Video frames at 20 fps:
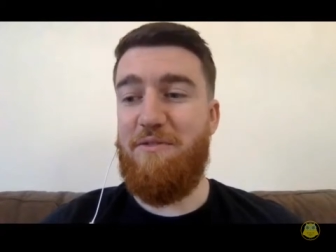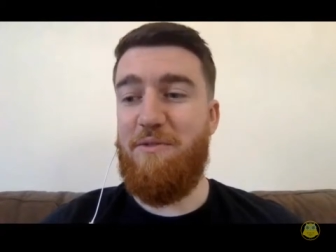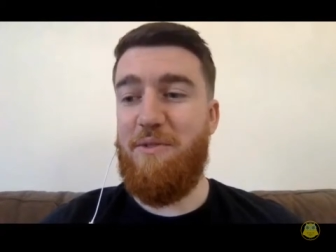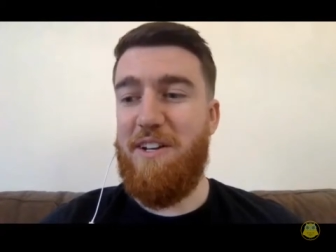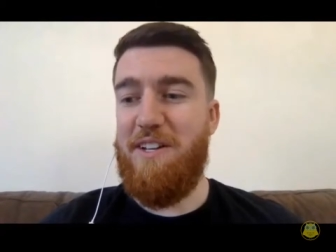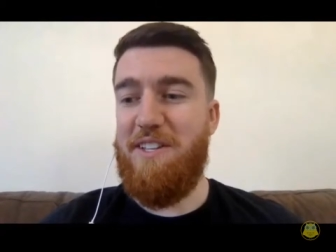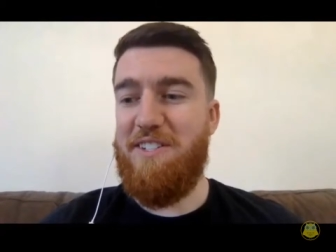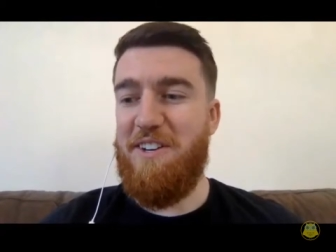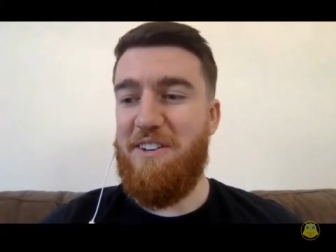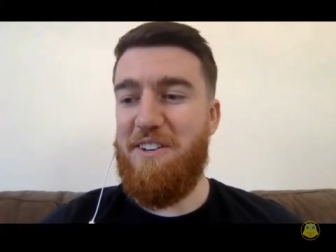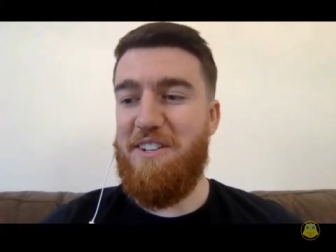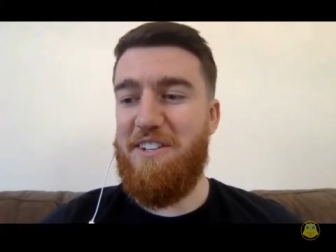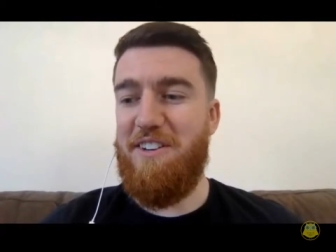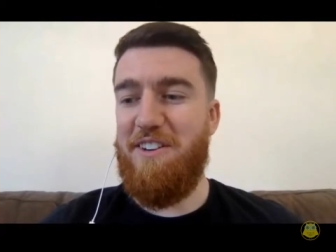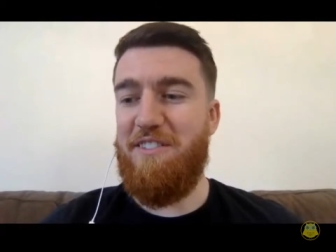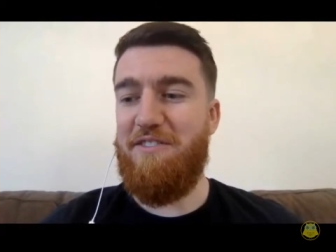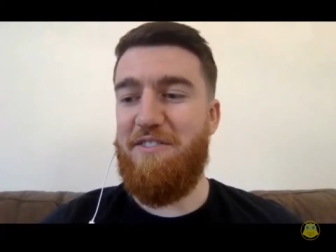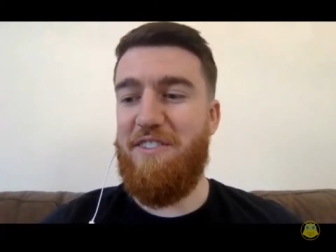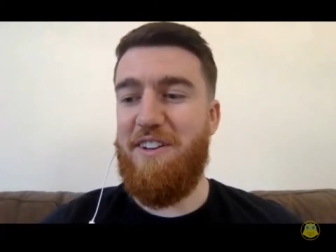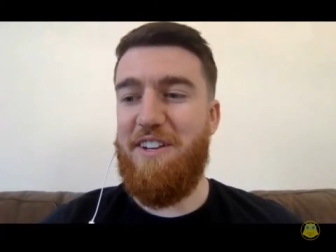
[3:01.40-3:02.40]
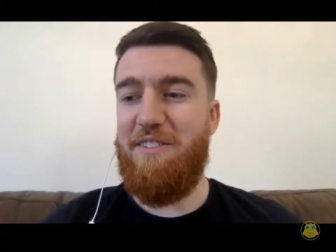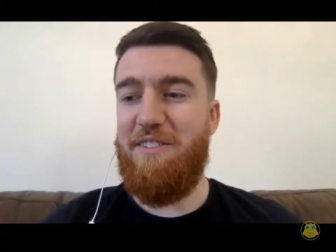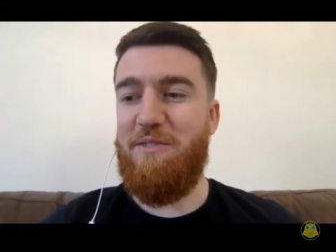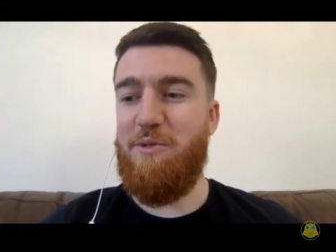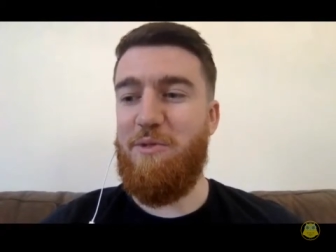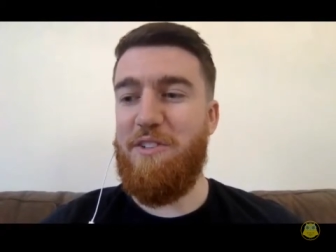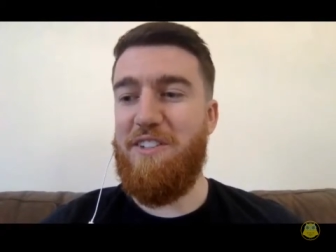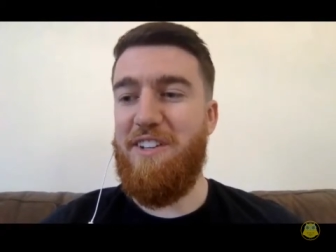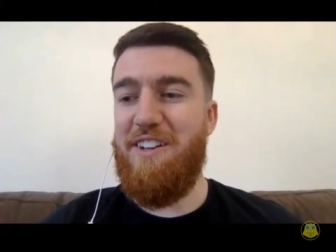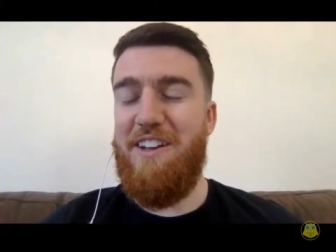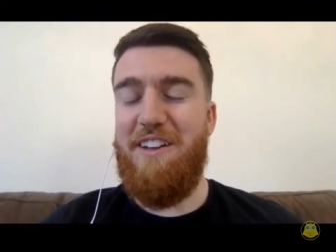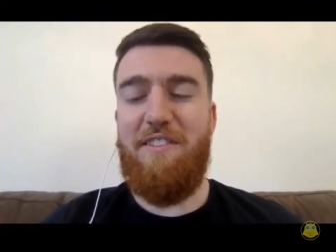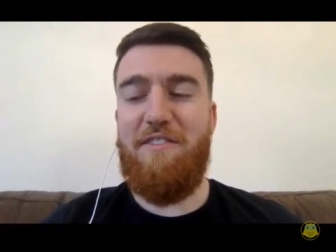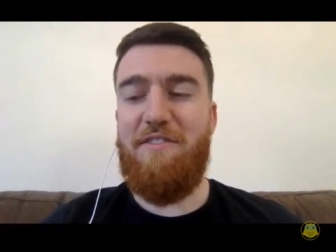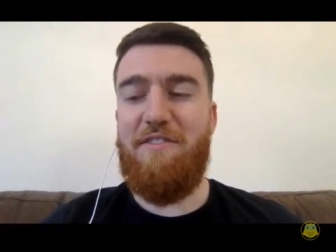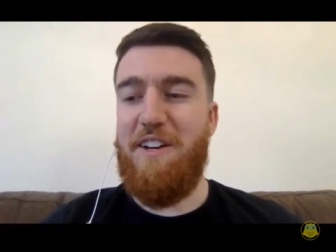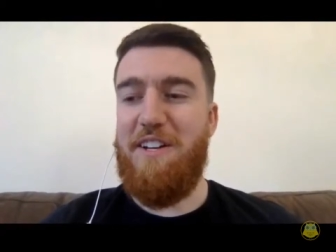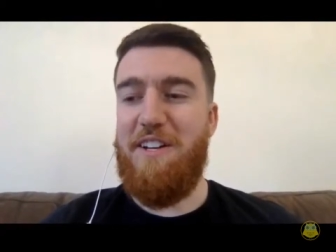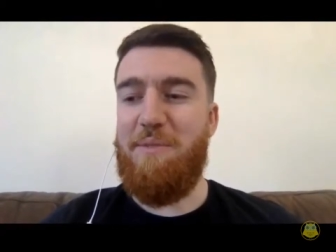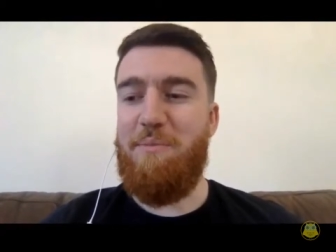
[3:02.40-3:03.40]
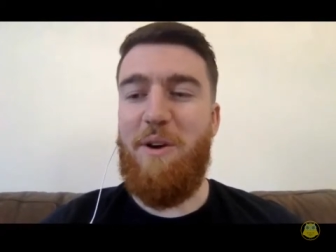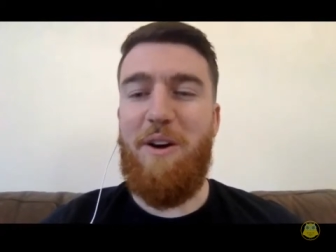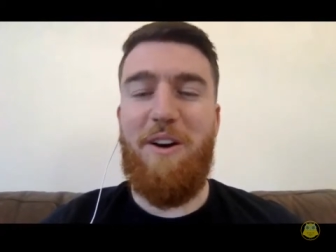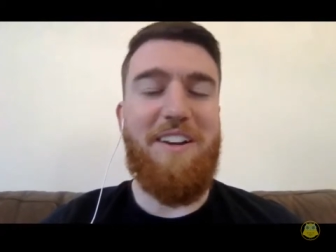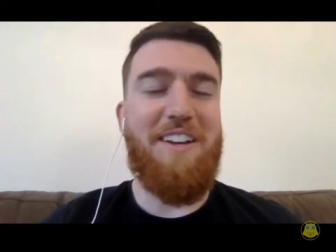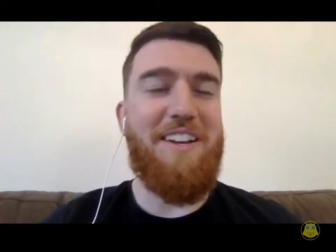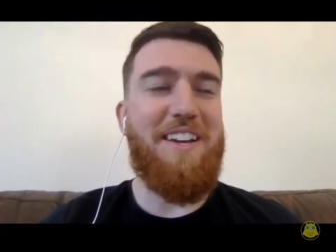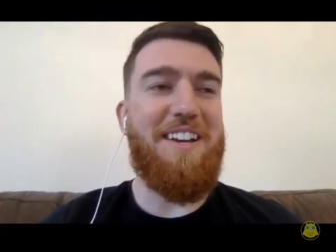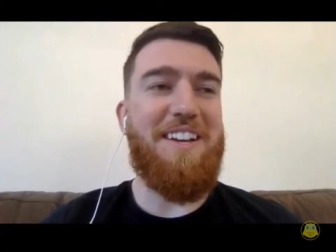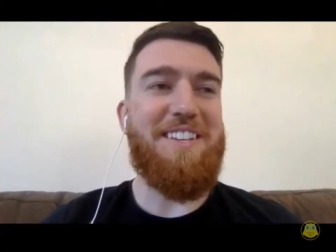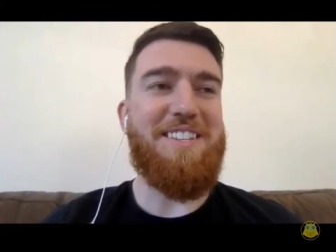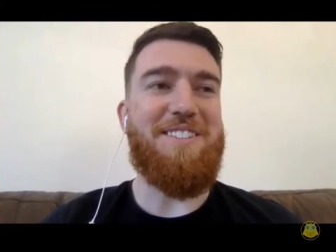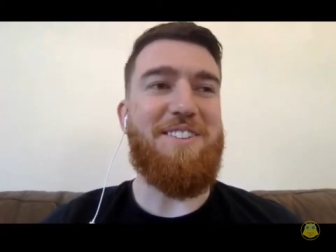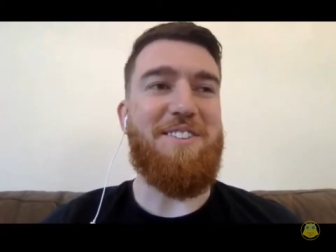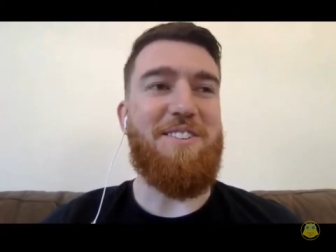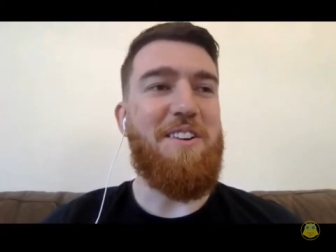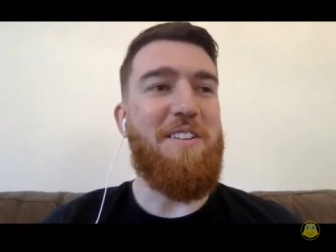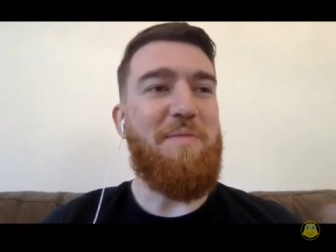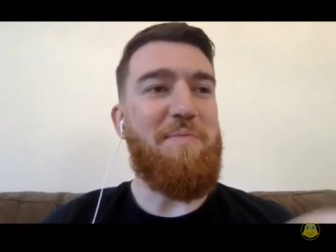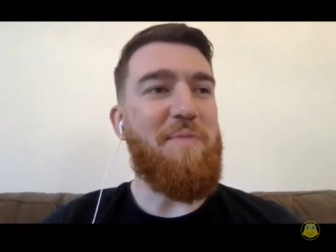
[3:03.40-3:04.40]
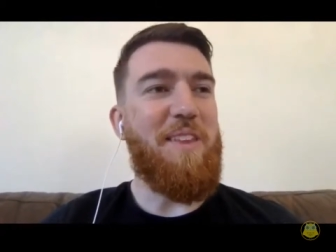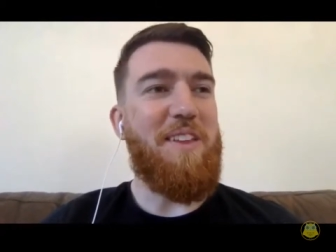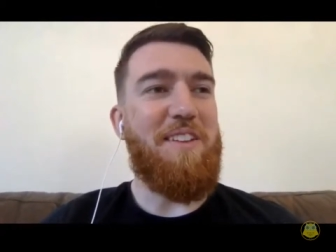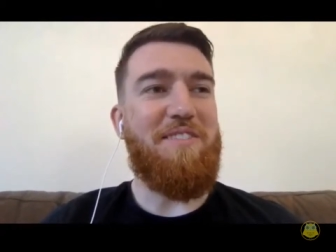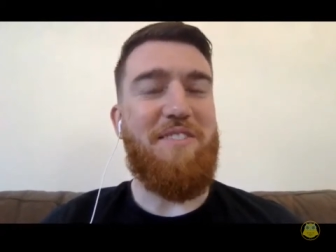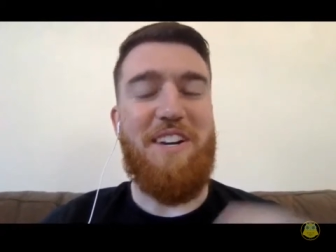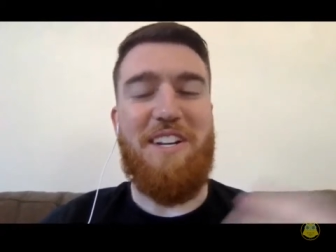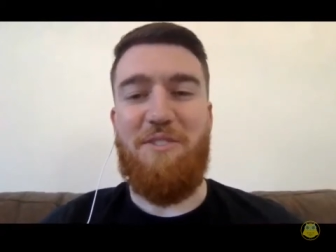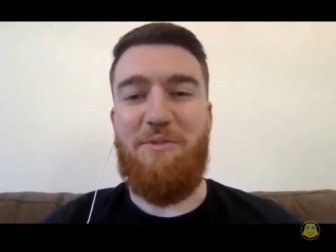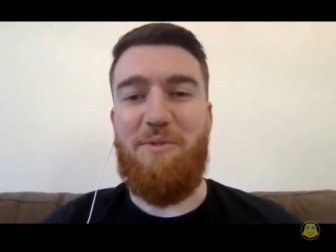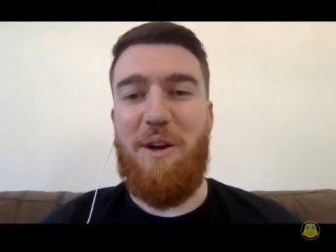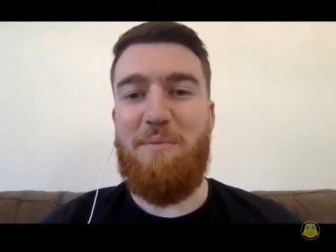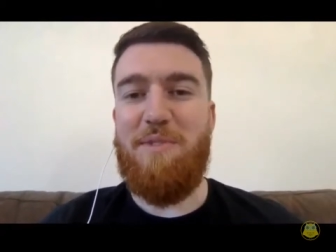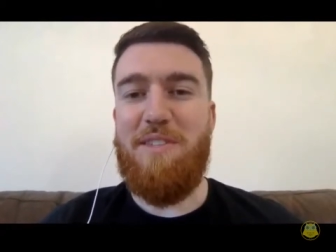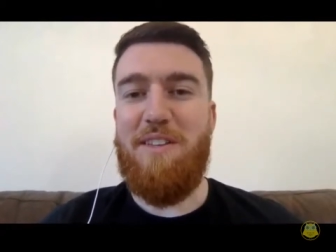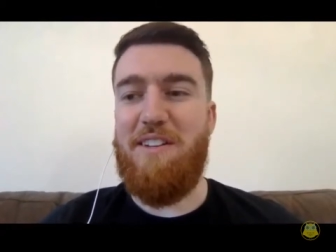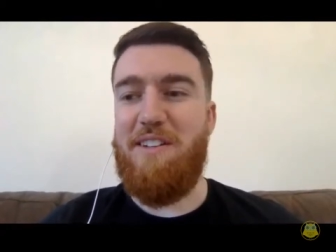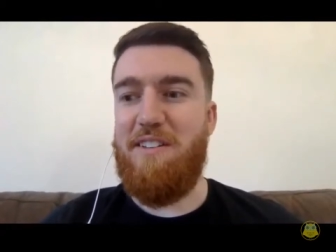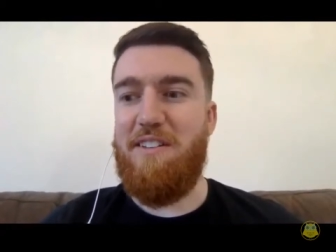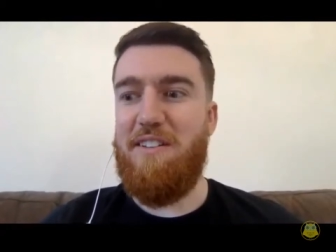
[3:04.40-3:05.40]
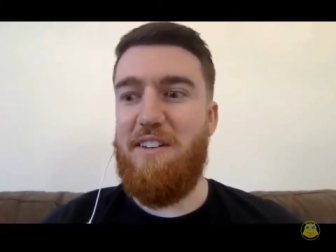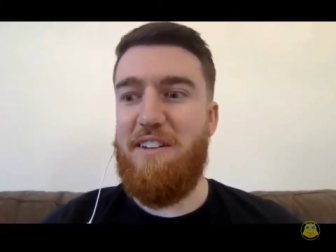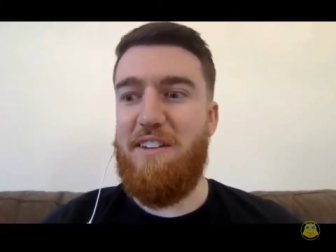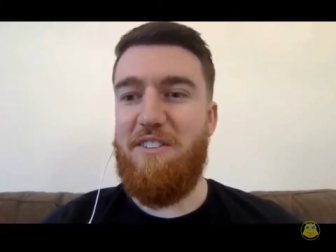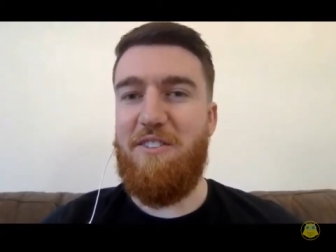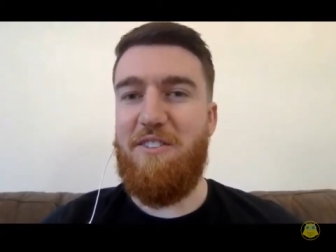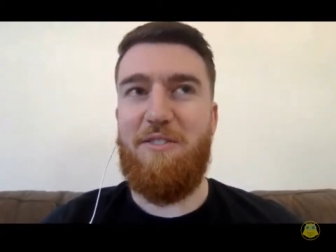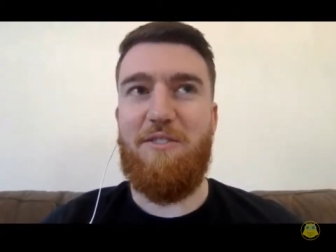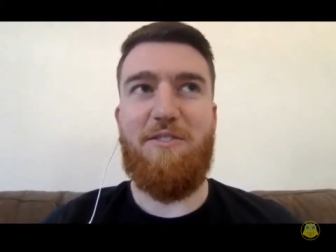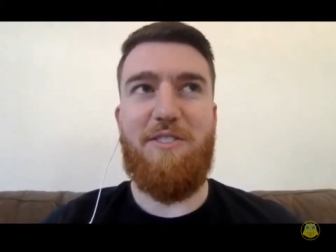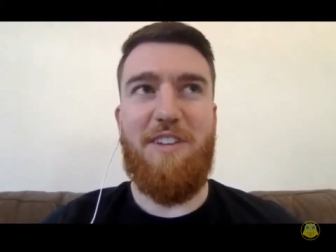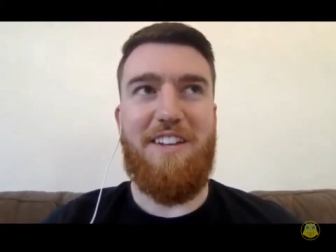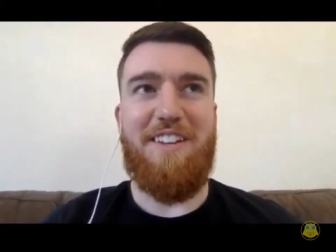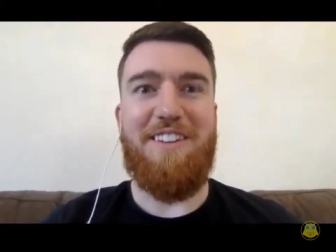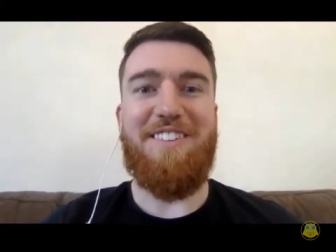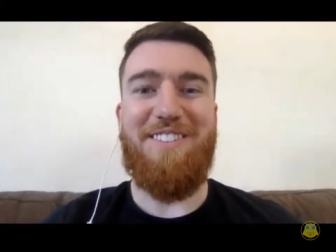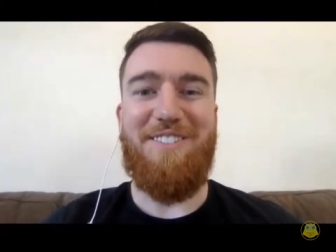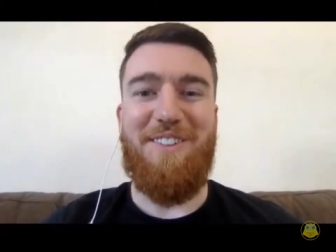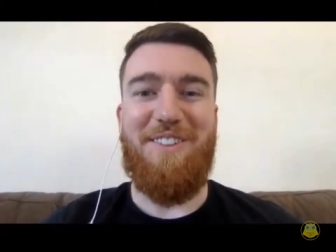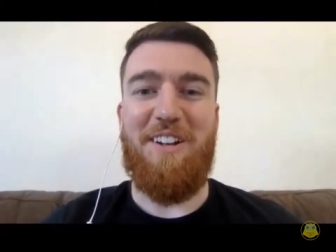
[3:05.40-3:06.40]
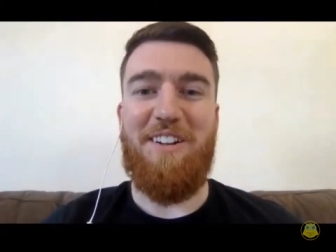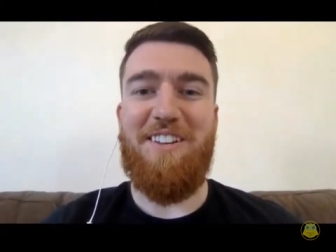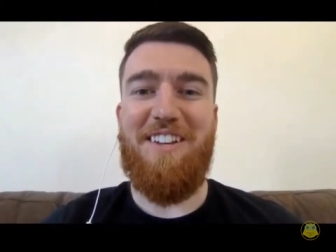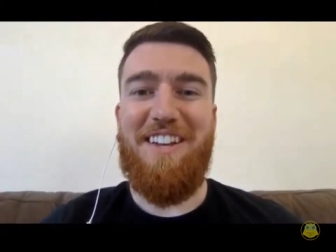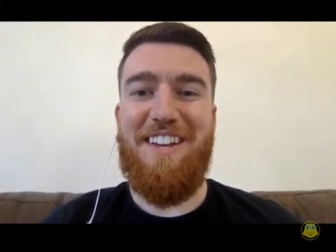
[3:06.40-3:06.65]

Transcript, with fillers: when I started off, I would find a podcast or find a website and kind of go, okay, well,